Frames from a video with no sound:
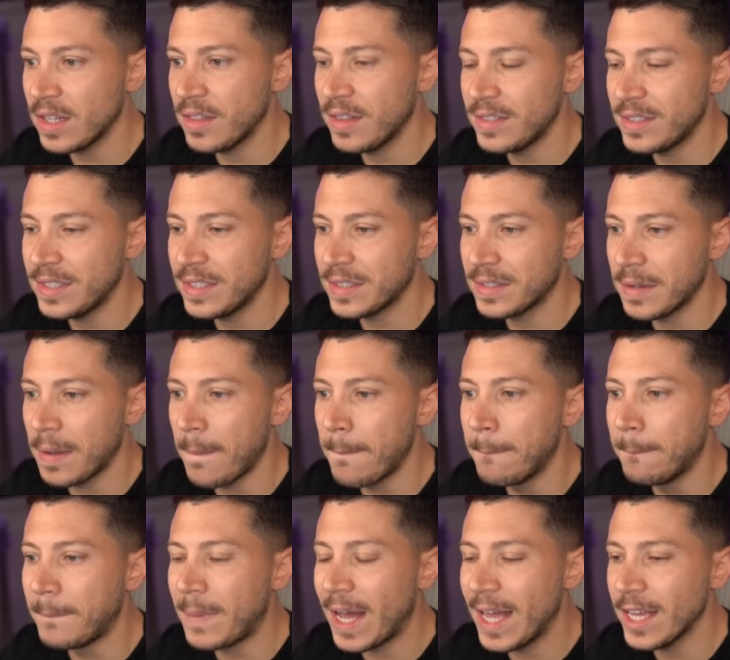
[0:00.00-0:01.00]
This is
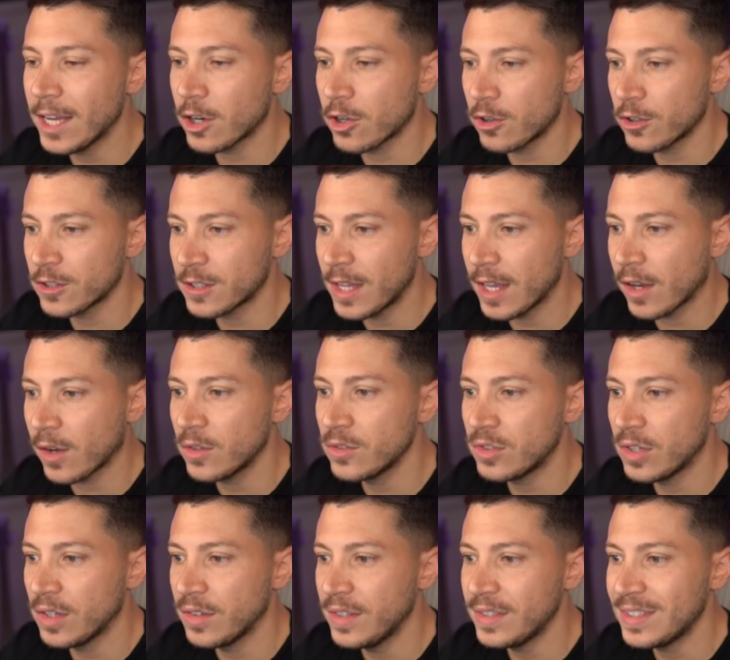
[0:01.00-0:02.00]
microseconds
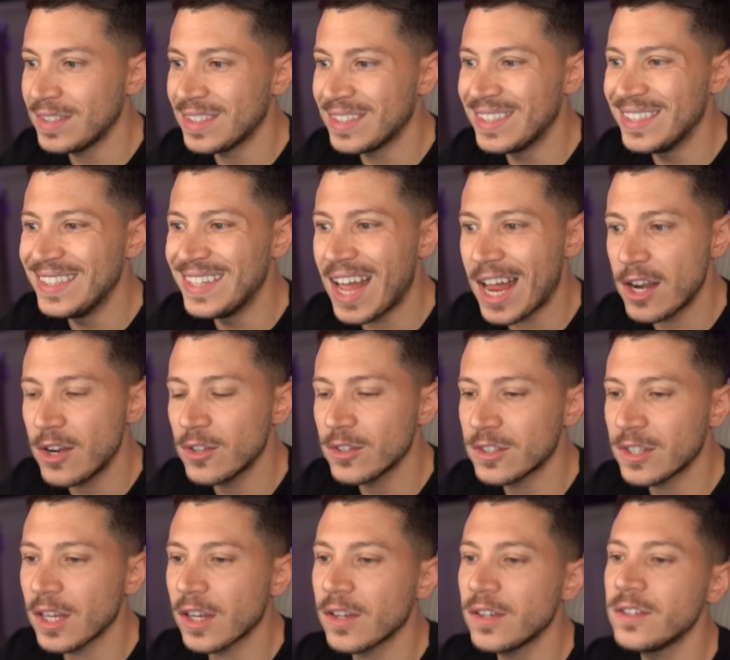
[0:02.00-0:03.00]
and this is
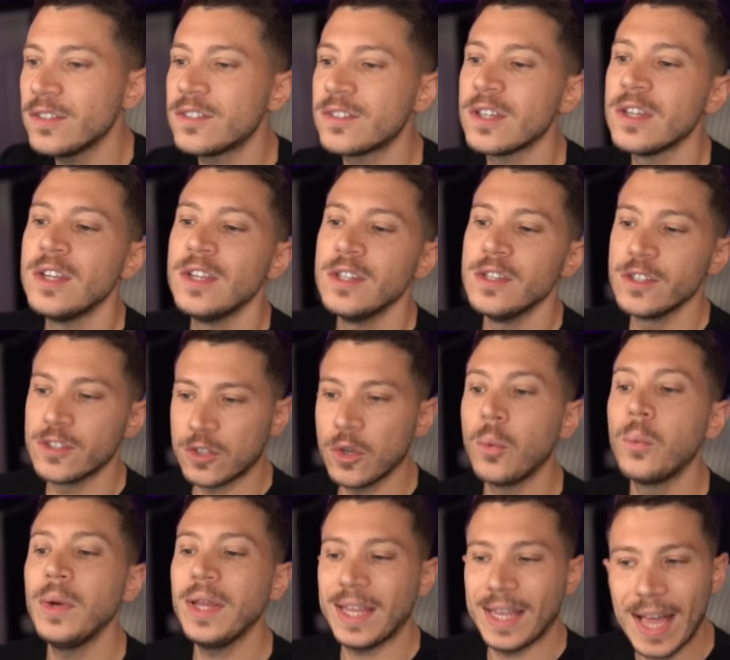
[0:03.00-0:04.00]
nanoseconds. So
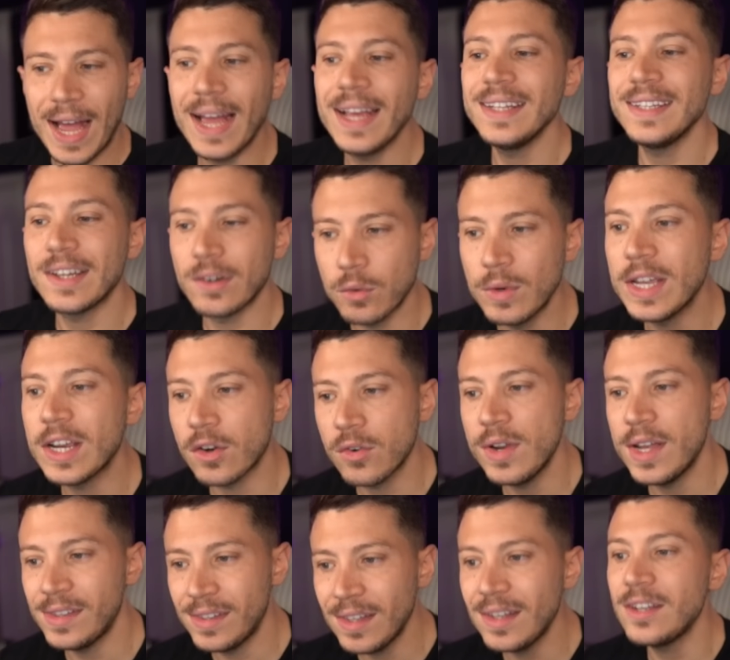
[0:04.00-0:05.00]
we kind of
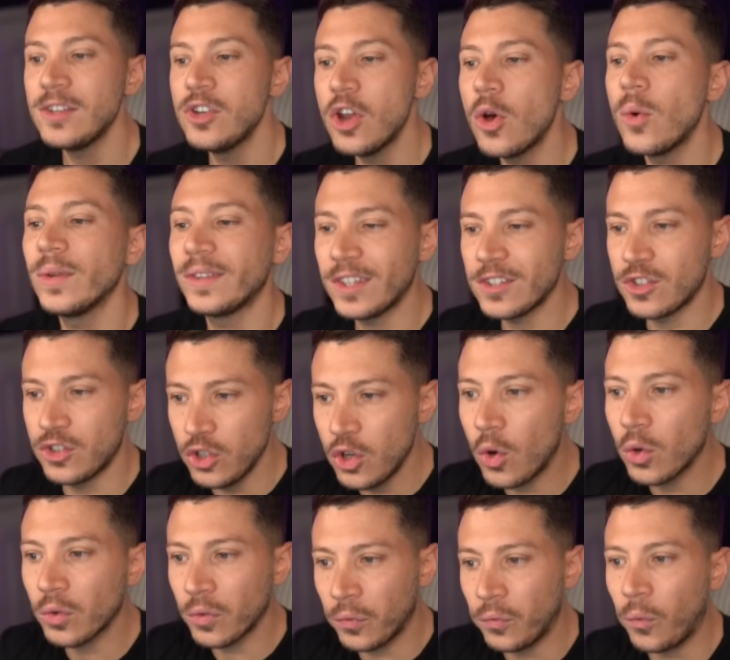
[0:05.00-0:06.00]
recreate it. No, it is
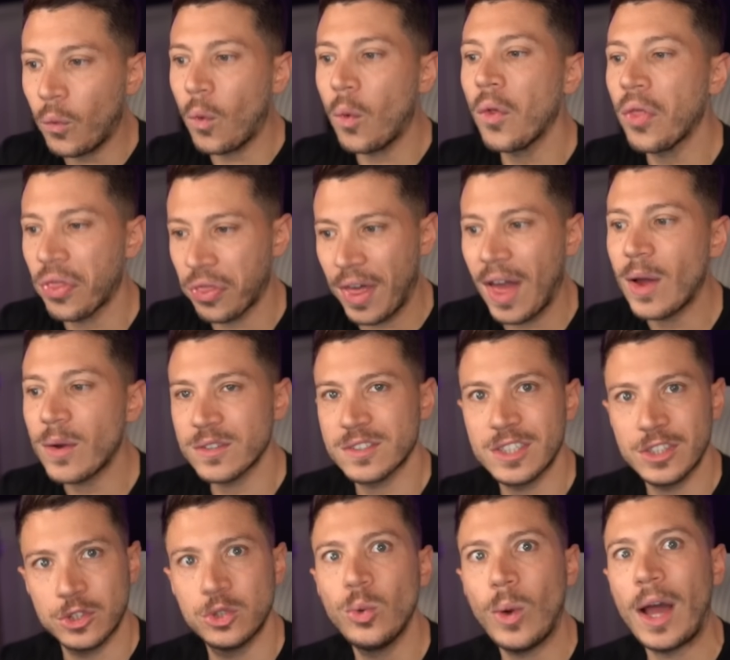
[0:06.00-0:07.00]
not
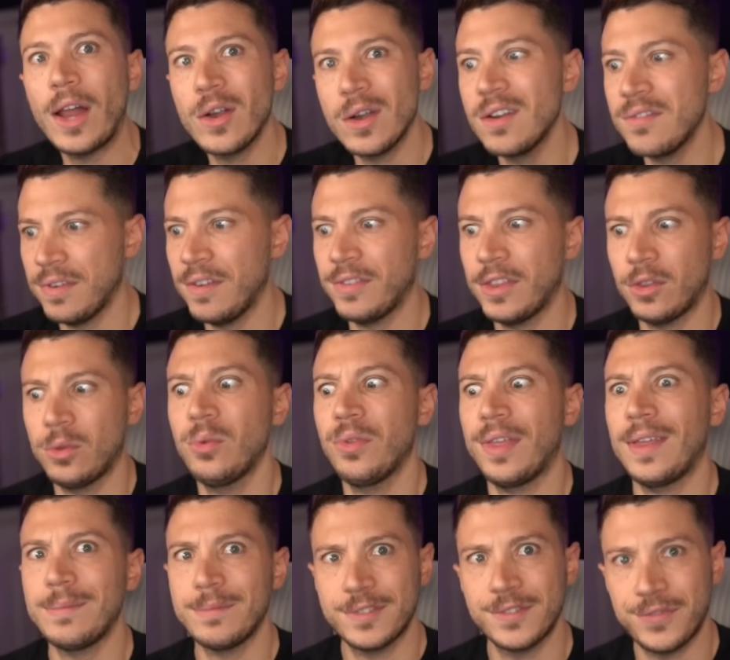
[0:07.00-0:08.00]
4,252
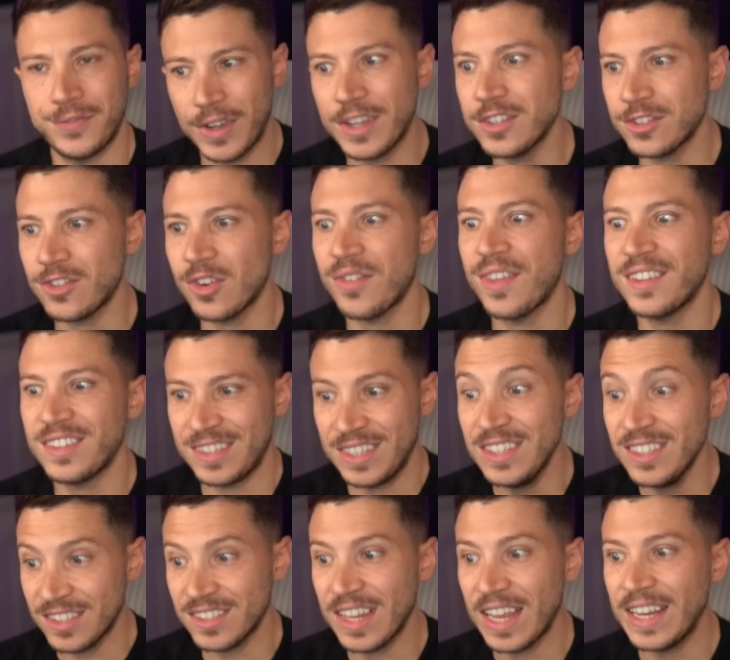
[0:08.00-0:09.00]
times faster. That's
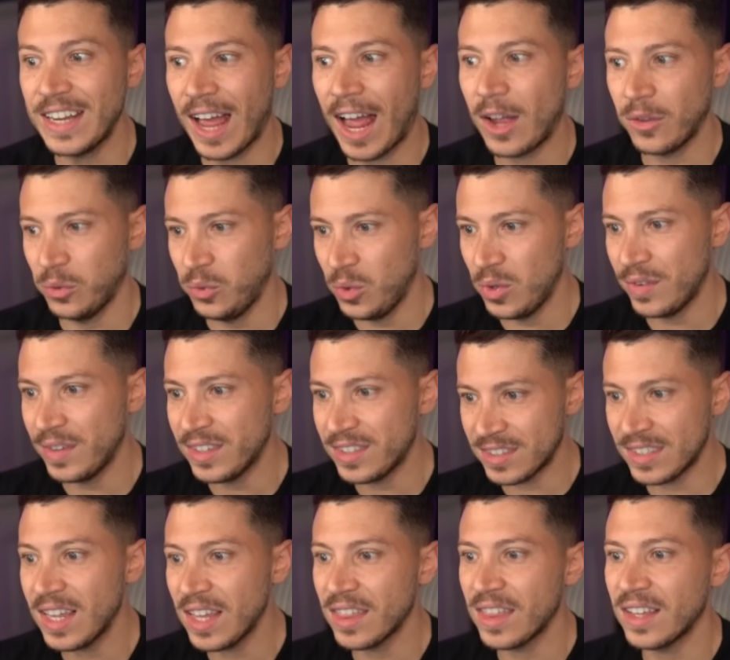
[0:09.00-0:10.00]
insane. How do you even
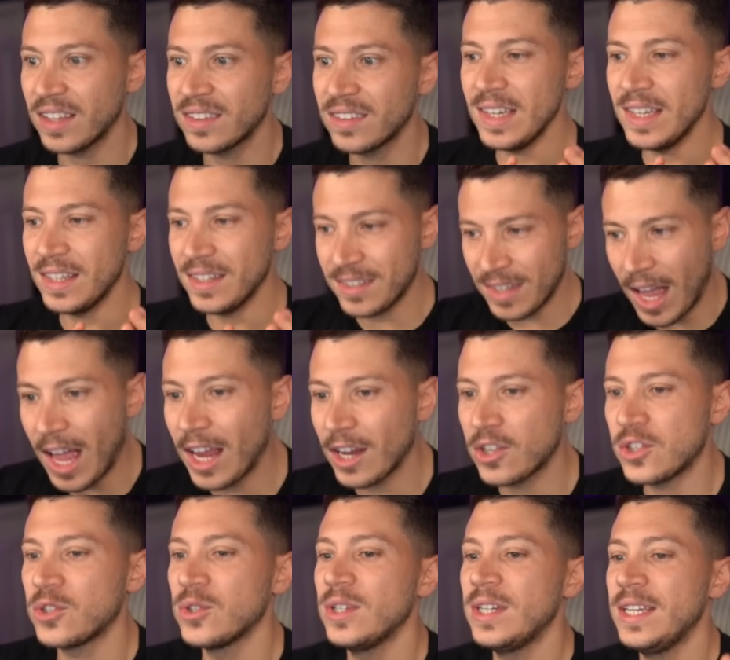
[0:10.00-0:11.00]
say that? It is
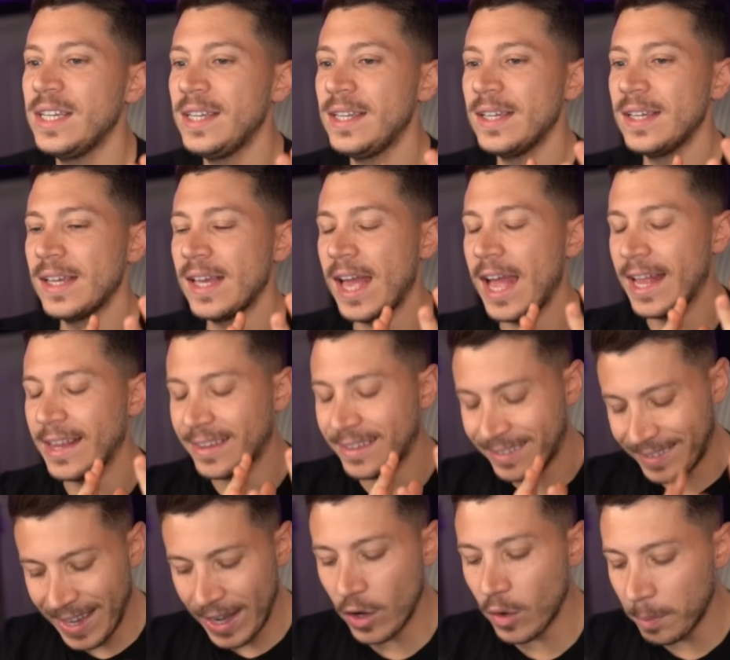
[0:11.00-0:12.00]
actually a
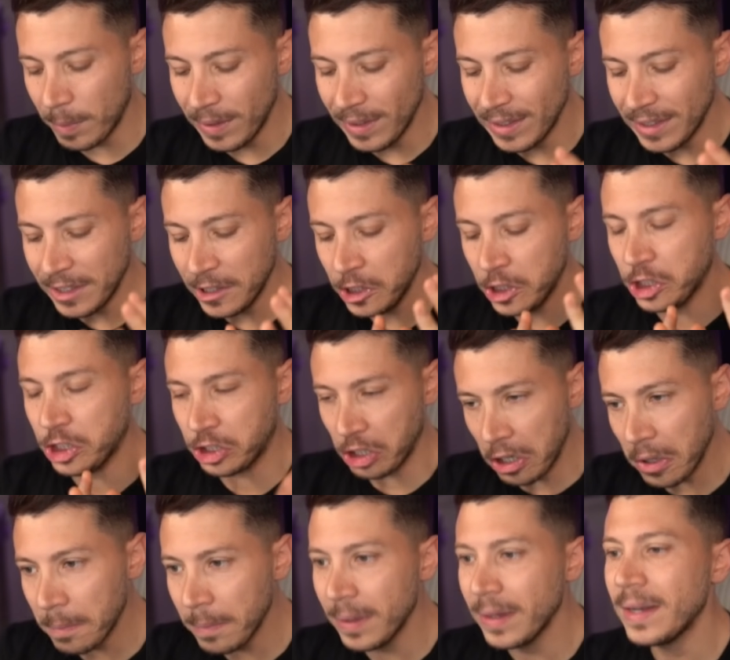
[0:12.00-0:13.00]
terrible,
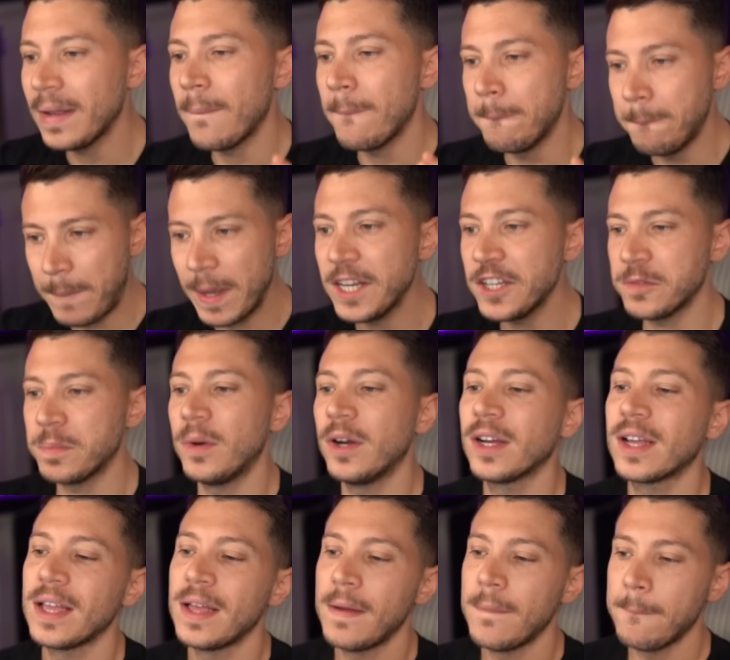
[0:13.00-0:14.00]
terrible
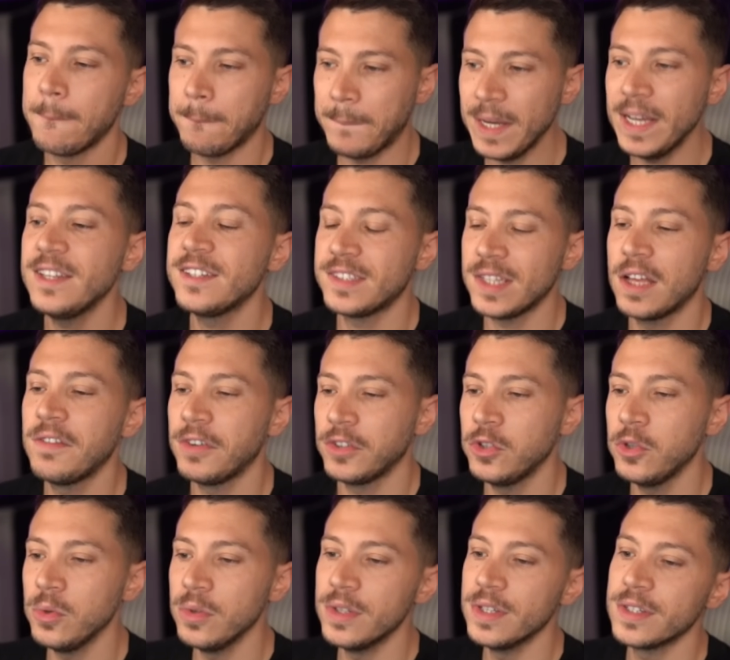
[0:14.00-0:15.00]
benchmark. Please never
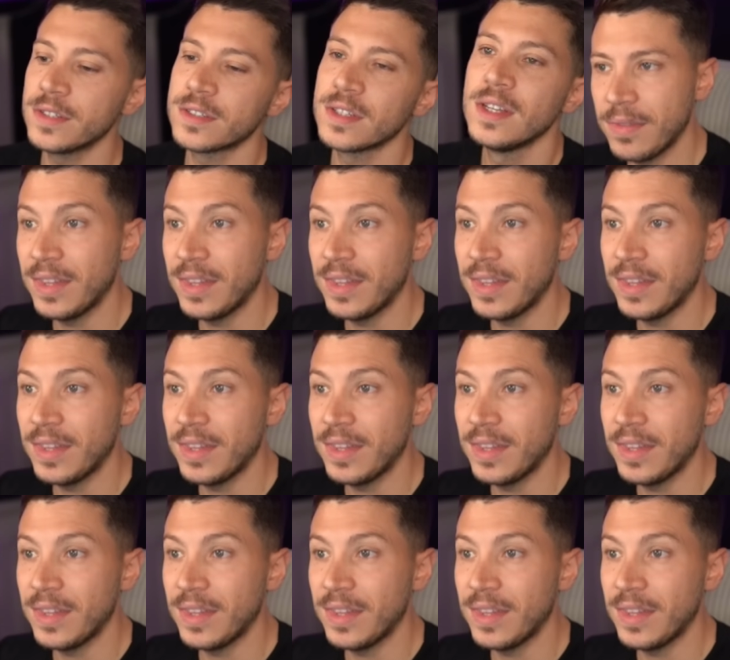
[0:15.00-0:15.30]
do this.